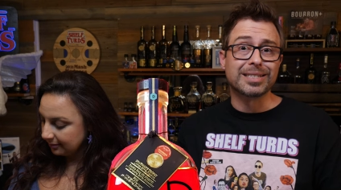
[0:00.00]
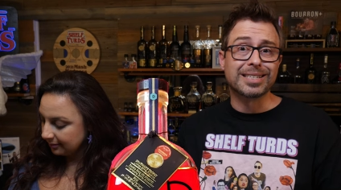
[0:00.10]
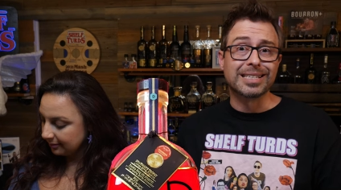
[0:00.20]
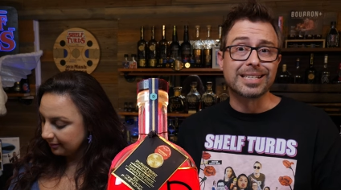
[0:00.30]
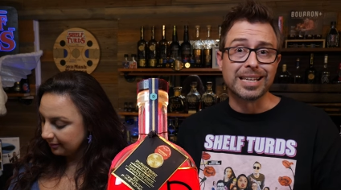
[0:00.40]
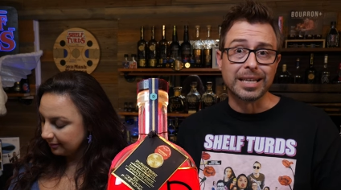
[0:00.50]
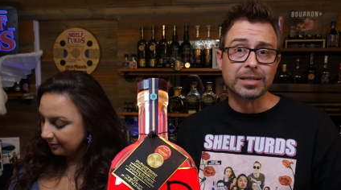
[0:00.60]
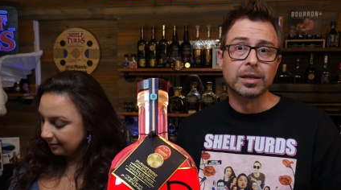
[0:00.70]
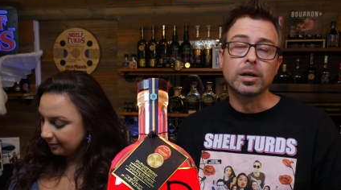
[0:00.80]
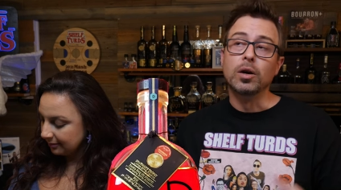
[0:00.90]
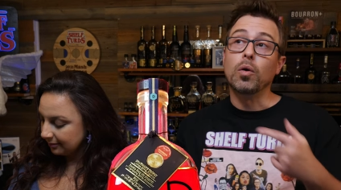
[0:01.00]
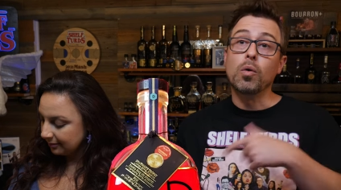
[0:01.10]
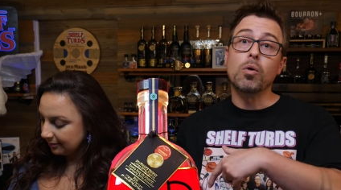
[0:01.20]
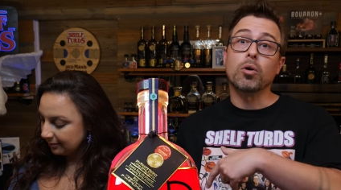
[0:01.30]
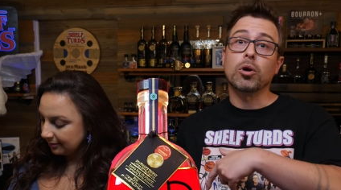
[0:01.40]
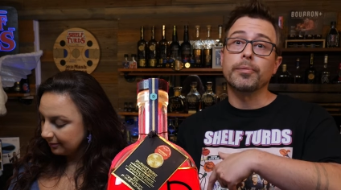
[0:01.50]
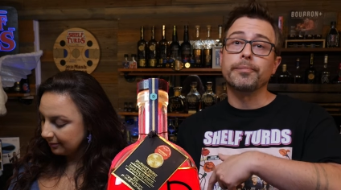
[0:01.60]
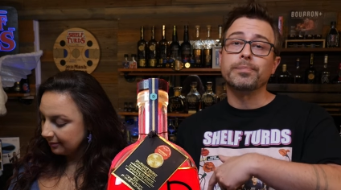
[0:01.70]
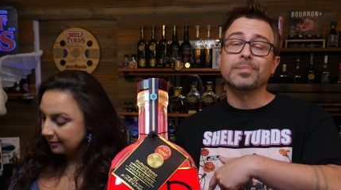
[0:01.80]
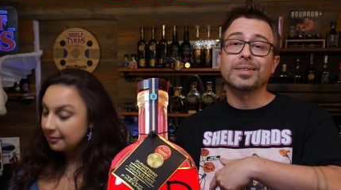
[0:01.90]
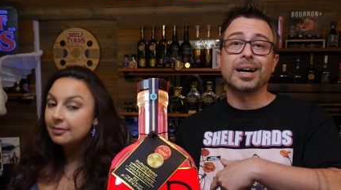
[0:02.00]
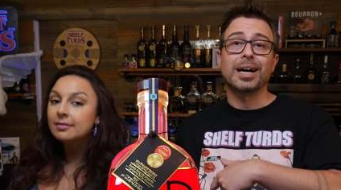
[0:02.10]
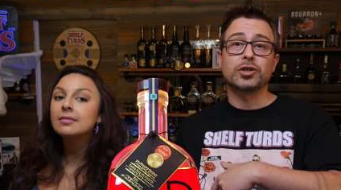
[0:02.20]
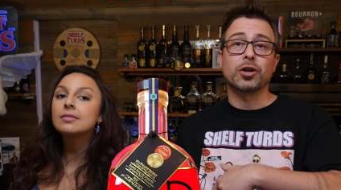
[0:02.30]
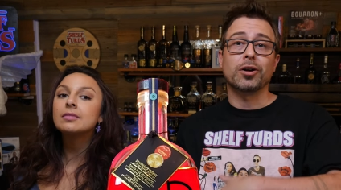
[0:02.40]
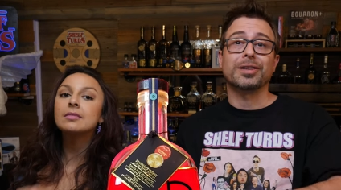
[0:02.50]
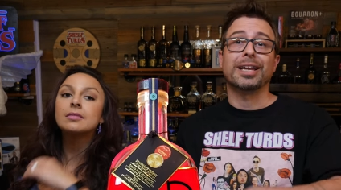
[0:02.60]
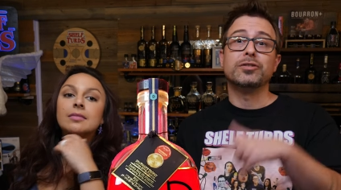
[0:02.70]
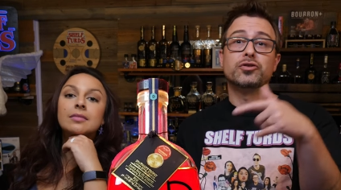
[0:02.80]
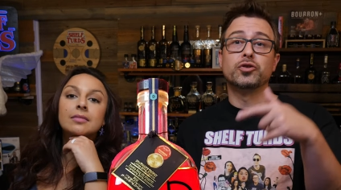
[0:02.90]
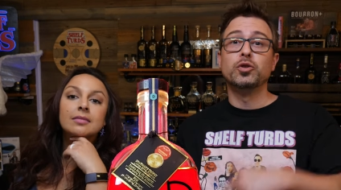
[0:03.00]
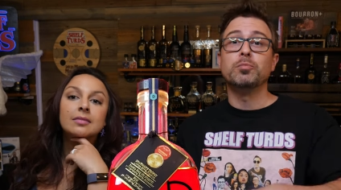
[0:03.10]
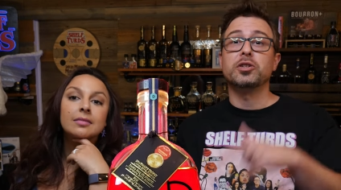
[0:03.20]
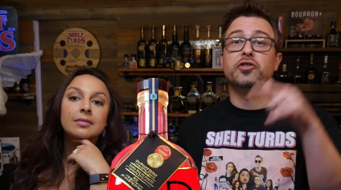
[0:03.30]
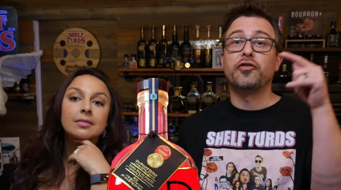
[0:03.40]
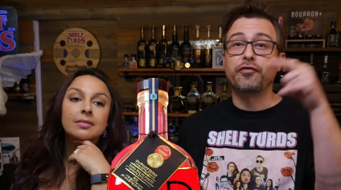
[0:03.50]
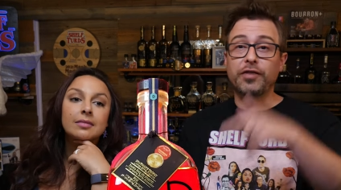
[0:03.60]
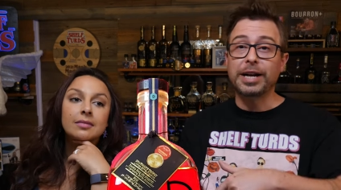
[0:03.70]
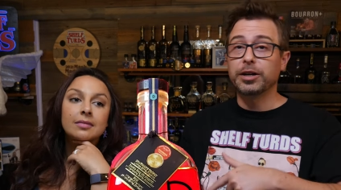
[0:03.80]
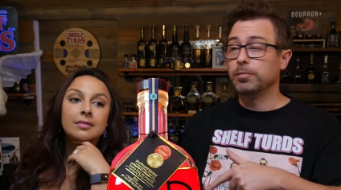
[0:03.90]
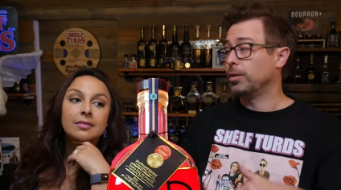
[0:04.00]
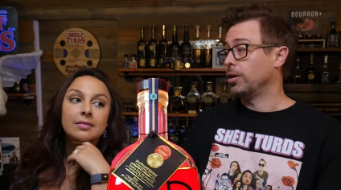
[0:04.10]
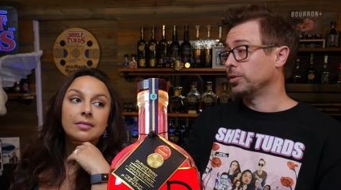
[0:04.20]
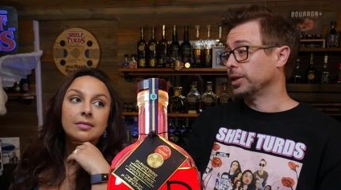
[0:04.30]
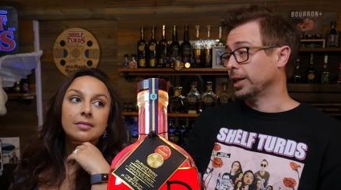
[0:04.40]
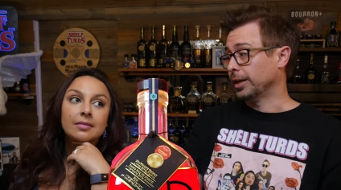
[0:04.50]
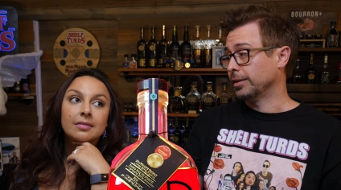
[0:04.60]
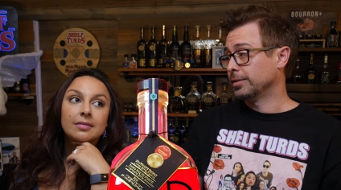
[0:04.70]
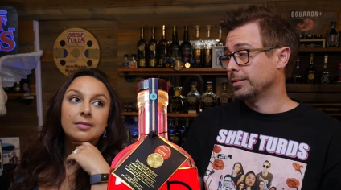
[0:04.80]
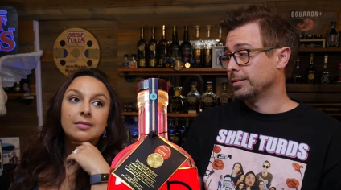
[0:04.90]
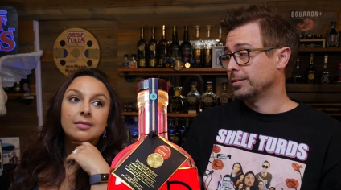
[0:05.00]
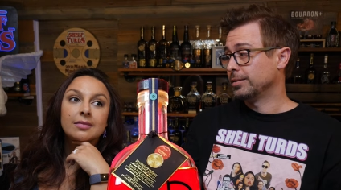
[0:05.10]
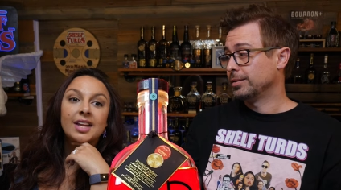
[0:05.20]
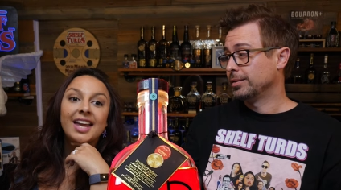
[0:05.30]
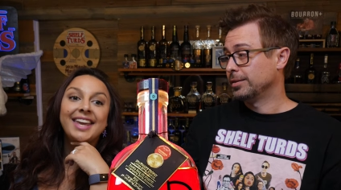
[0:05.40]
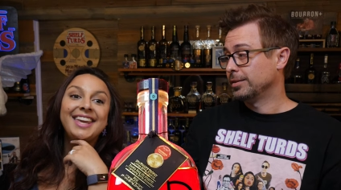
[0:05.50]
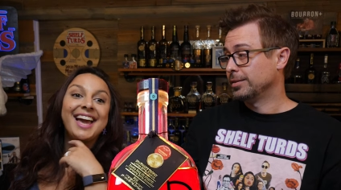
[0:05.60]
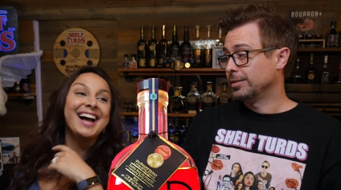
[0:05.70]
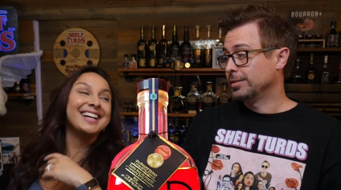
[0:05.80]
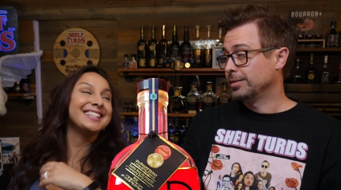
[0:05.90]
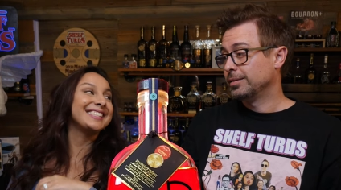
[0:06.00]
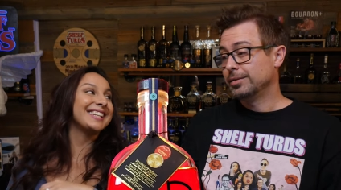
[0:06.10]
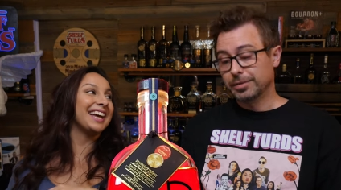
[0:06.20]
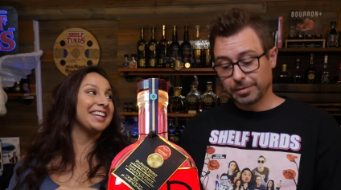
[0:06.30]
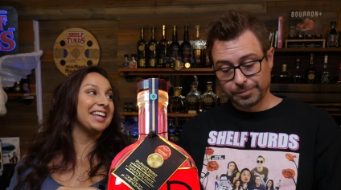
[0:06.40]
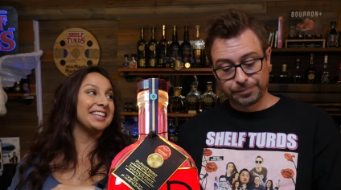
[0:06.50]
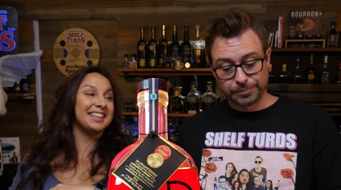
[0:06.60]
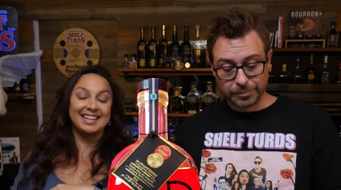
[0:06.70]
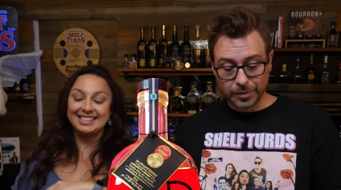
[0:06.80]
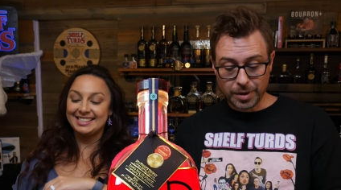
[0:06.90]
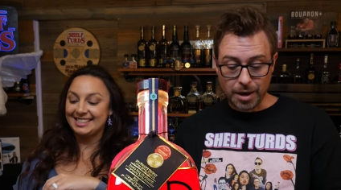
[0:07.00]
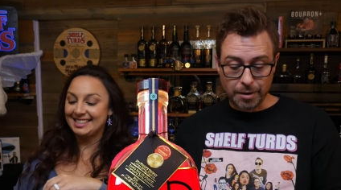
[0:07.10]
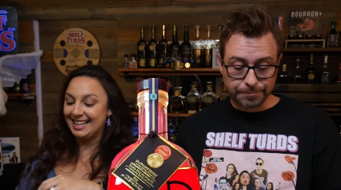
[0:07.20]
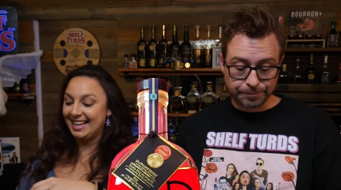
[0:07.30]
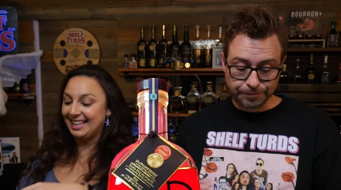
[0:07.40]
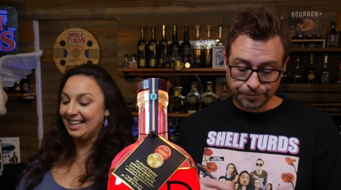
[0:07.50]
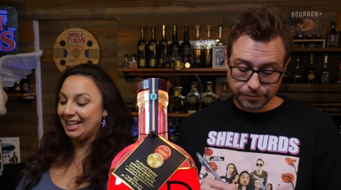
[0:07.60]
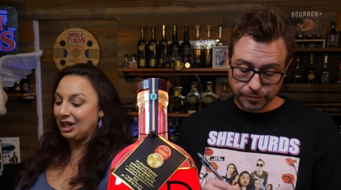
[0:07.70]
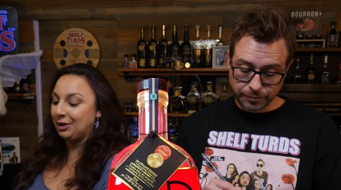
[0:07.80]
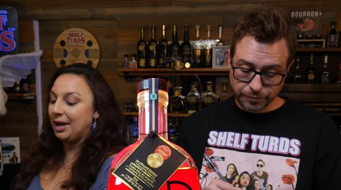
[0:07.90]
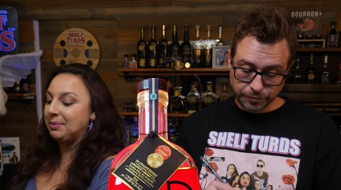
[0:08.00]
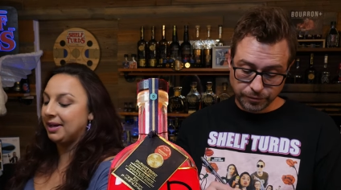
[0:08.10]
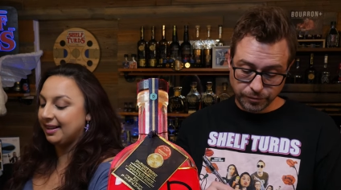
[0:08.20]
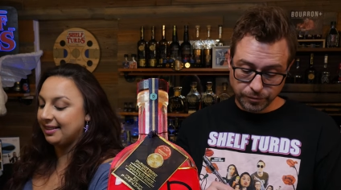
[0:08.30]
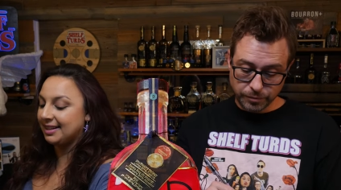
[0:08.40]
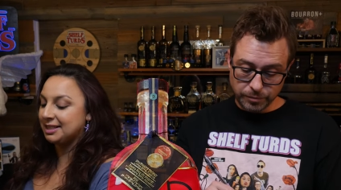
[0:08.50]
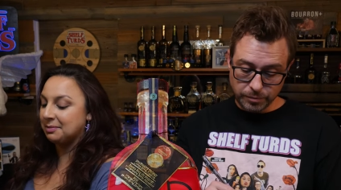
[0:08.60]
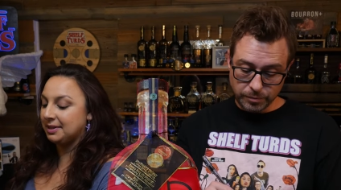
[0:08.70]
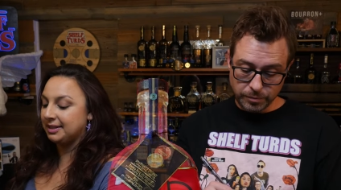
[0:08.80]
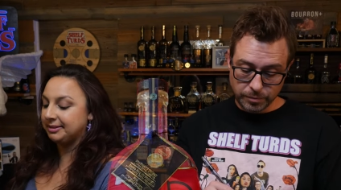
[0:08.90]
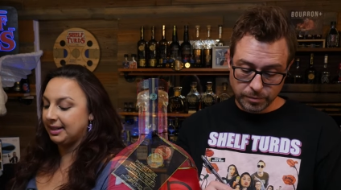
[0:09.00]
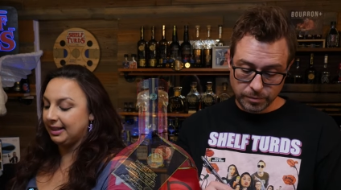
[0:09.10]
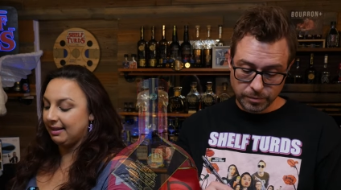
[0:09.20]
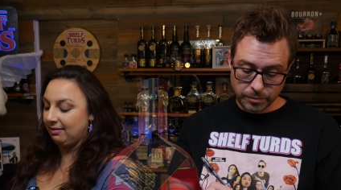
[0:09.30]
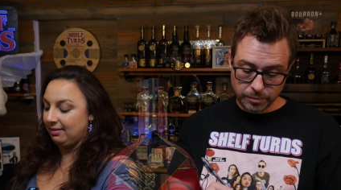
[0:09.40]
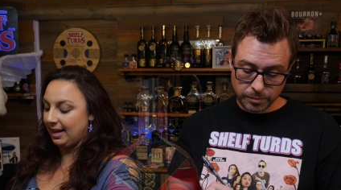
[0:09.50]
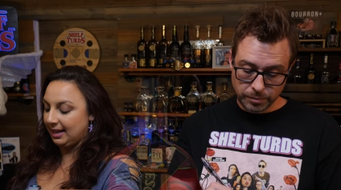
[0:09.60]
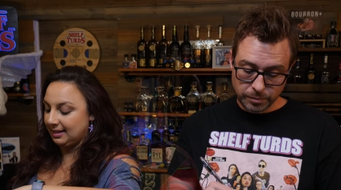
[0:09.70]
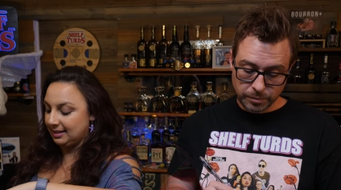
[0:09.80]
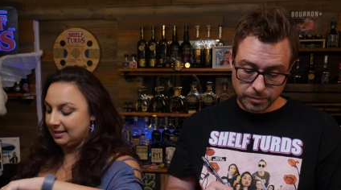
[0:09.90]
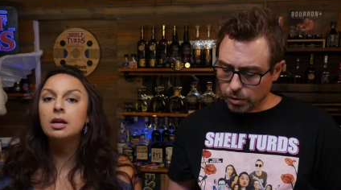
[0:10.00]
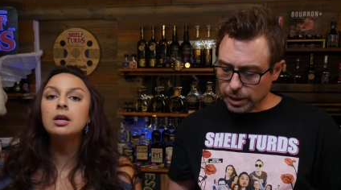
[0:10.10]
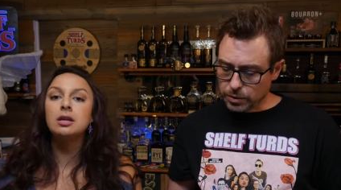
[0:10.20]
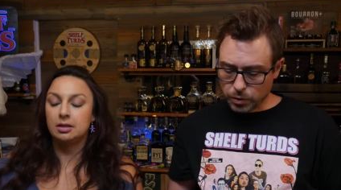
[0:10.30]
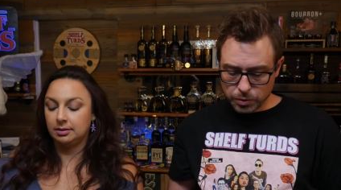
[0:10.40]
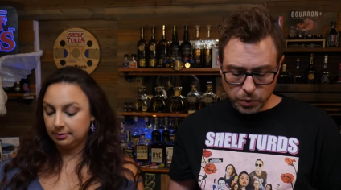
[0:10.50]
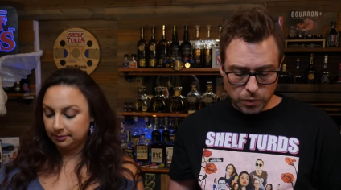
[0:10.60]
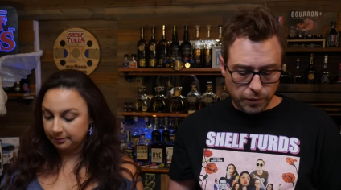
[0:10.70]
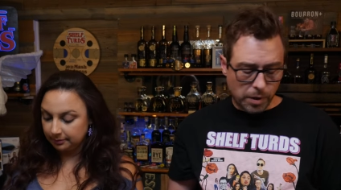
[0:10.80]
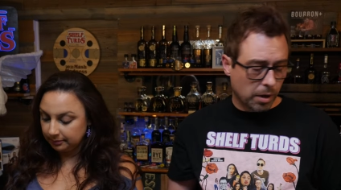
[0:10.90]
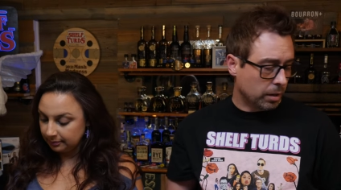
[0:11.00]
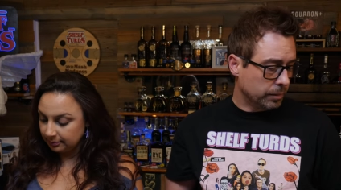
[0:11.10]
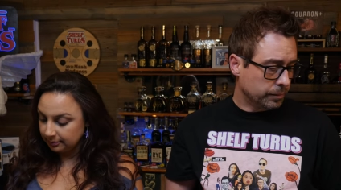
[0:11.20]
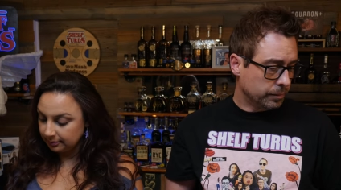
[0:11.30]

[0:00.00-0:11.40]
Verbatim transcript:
Speaker 1: sticks in it. Or hot chocolate that has too much fireball in it.
Speaker 2: Yes, I like that.
Speaker 1: Yeah.
Speaker 2: I like it. I'm getting a lot of cinnamon. I love that.
Speaker 1: Okay, so, so far,